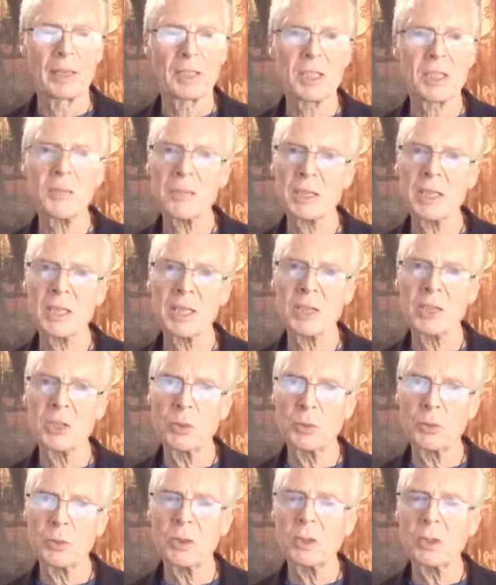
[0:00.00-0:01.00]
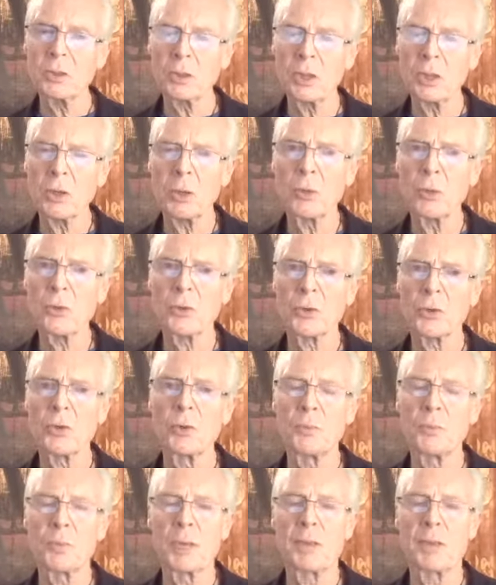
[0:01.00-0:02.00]
sometimes you will go
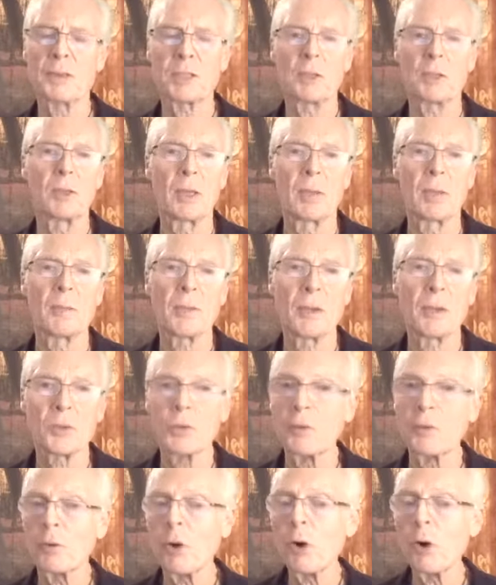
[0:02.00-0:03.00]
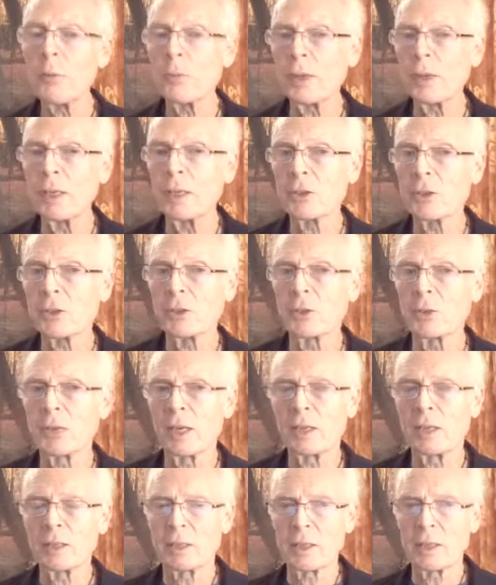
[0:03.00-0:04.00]
through, perhaps we've all been through
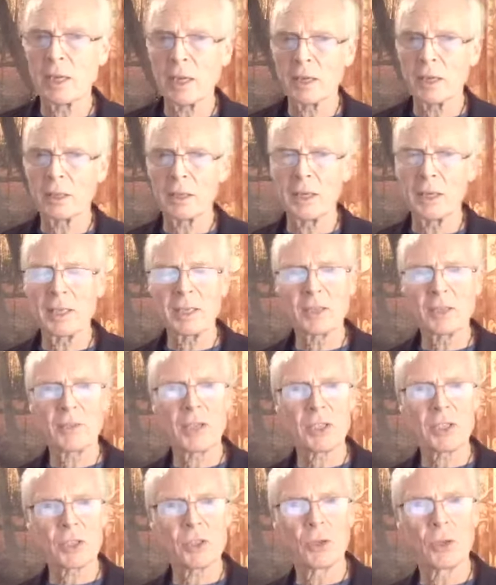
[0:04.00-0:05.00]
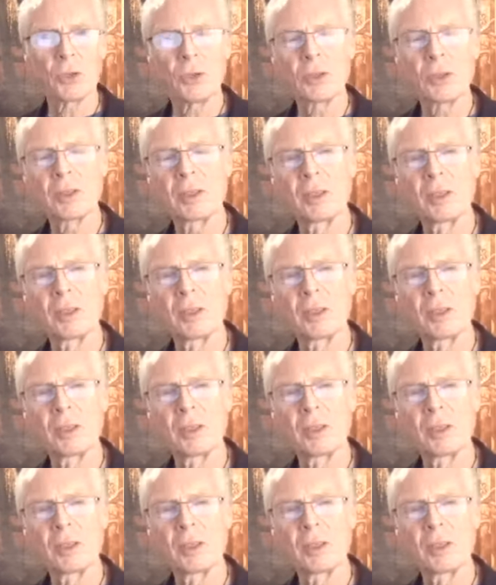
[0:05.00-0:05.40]
that dark night of our soul,